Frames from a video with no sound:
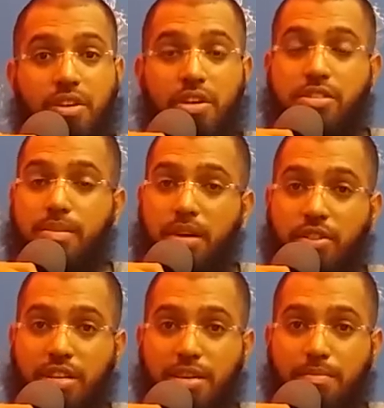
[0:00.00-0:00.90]
he is
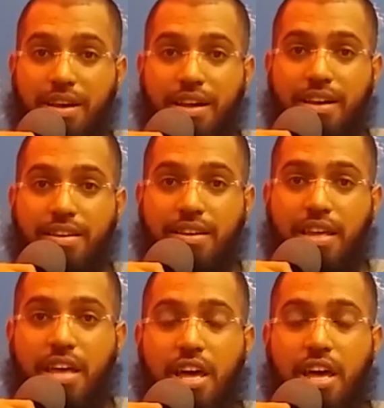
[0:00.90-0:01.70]
among the kibar,